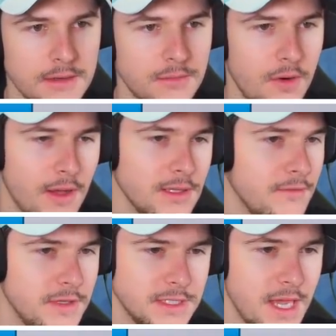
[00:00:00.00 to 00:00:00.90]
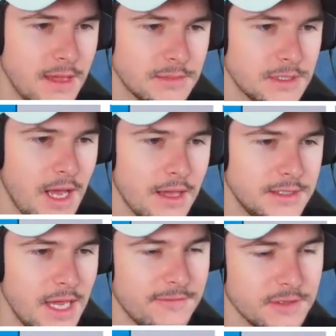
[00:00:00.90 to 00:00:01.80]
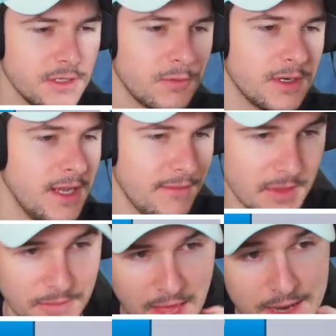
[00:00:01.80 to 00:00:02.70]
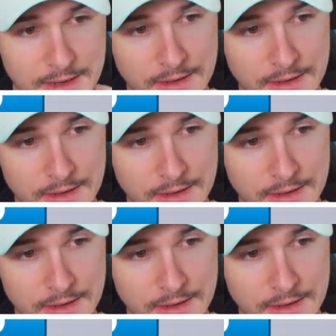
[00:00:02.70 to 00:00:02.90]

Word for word: Bro, I love these names. I definitely would have named them that.